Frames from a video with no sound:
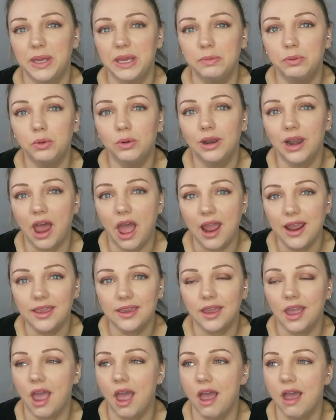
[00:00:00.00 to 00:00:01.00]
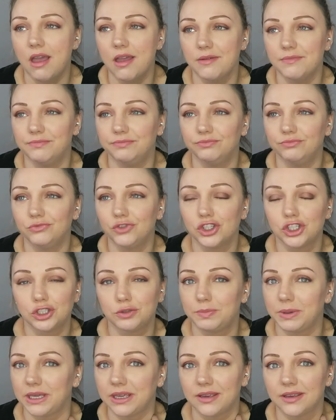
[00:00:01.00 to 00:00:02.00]
people like,
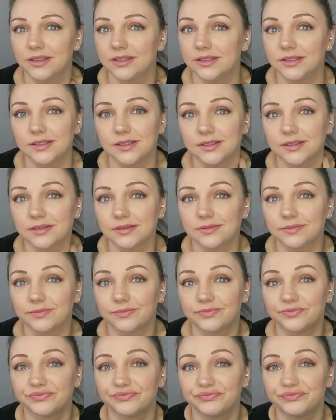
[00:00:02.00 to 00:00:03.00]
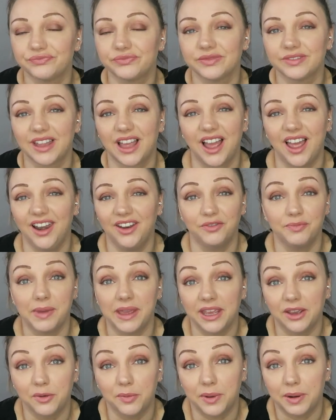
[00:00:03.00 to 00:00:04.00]
just because I love
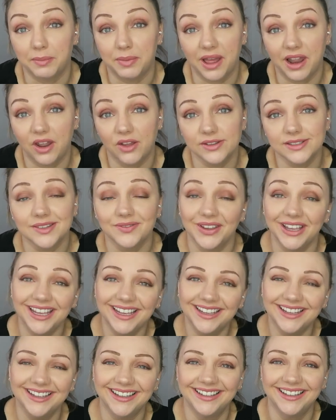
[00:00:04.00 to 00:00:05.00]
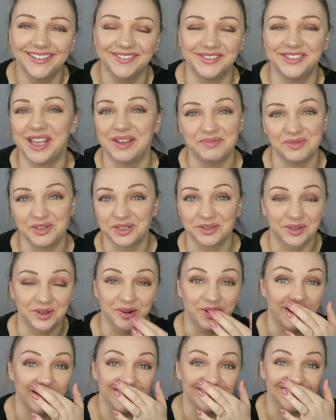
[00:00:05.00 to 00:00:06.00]
makeup and I buy lots of it. I'm just
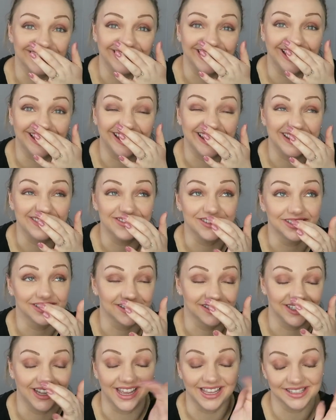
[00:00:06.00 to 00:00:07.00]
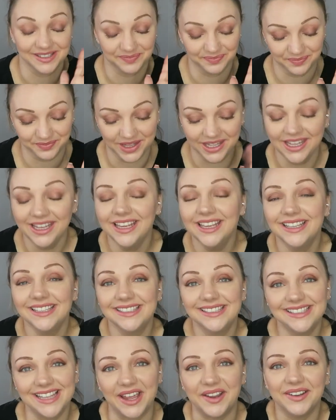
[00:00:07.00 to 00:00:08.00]
crazy. I am just, yes.
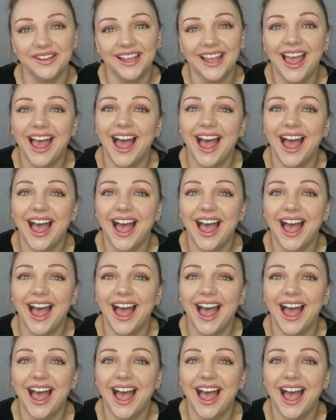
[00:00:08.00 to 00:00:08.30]
So,